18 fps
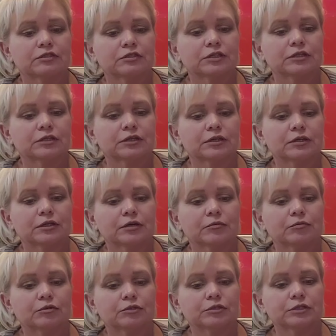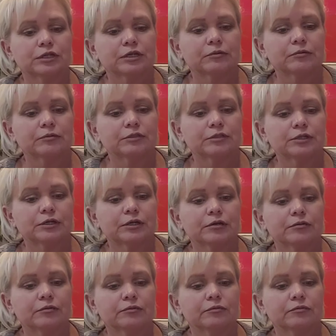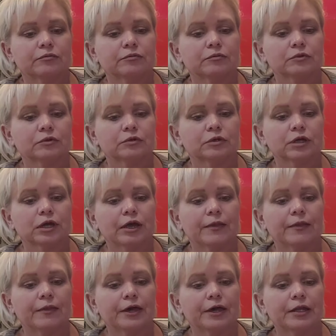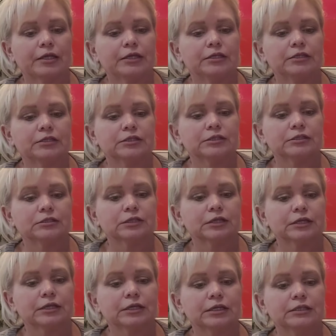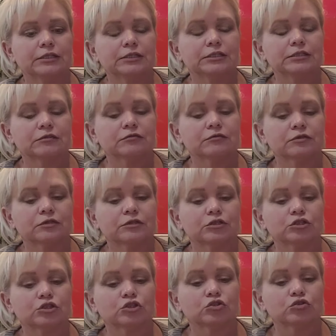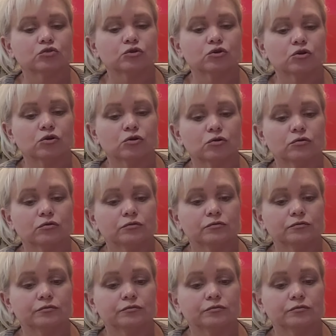said that a couple of times now. And that adhesive is strong.